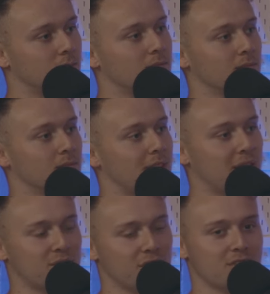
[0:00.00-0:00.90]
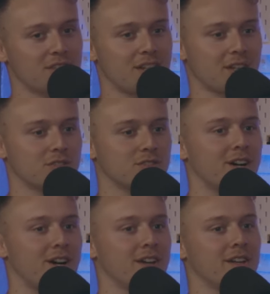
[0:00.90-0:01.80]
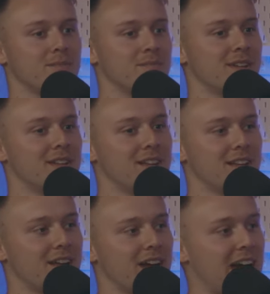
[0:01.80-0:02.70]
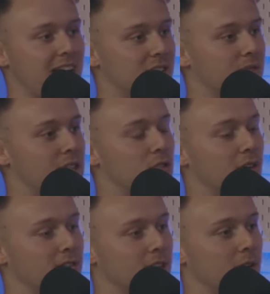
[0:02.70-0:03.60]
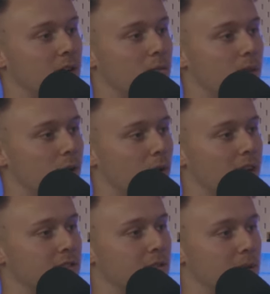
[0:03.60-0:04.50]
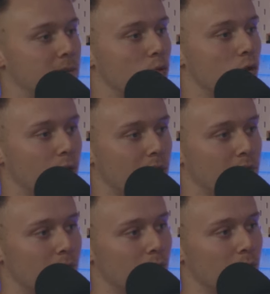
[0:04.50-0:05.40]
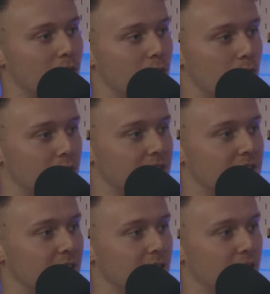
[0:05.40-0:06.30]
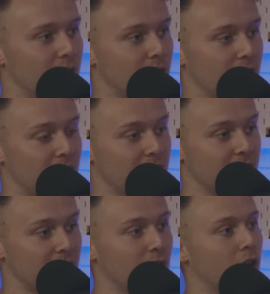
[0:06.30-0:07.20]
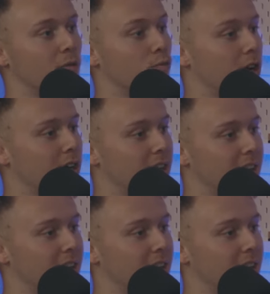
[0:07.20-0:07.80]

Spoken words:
Mm. That's funny you said that, because I'm actively trying to go out of my way to be more grateful and appreciative for things that are going right.